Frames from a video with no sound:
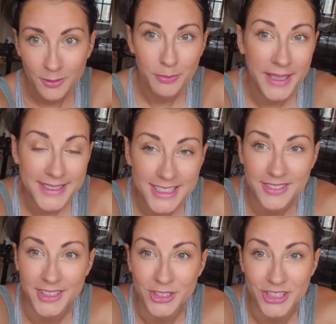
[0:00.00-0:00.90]
But it does
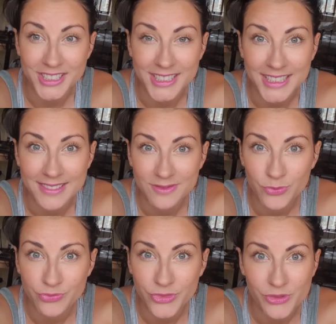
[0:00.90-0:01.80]
feel good to
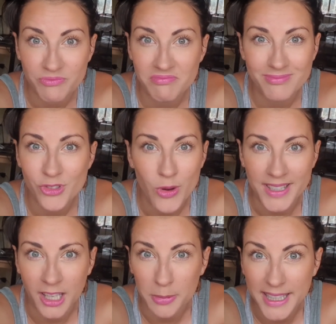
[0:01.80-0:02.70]

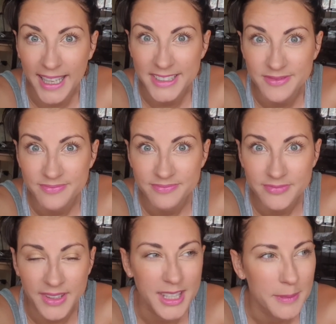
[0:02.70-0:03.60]
dress up again.
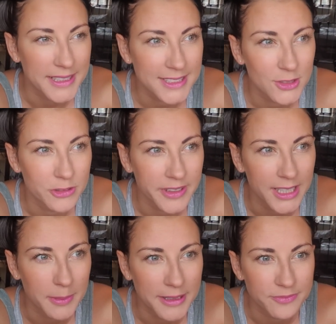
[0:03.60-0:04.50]
I think it makes us all feel
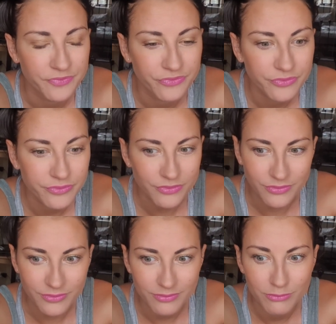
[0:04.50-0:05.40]
a bit
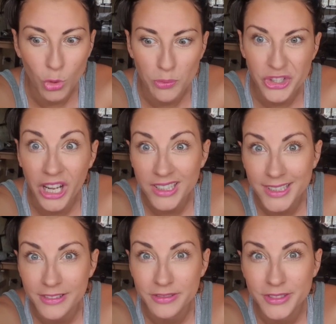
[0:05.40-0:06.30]
more
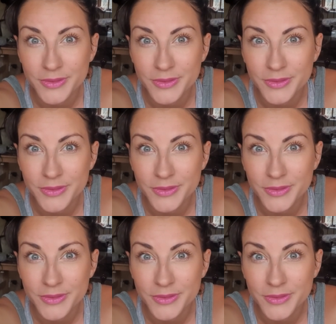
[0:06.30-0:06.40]
productive.